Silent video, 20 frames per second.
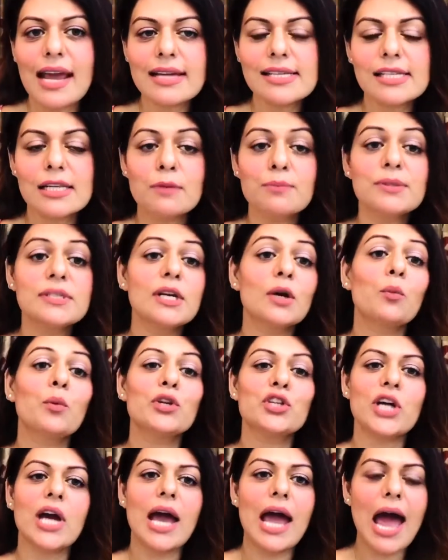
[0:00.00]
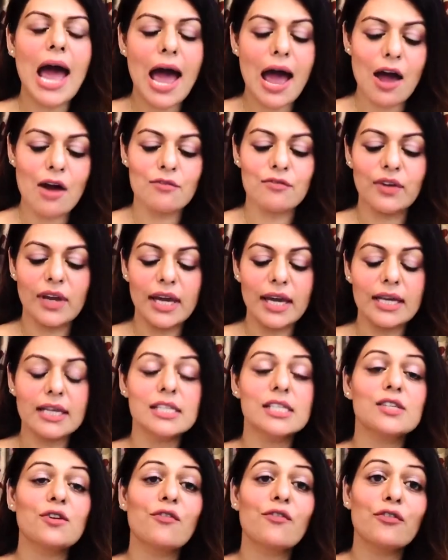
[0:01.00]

Lipstick which I have is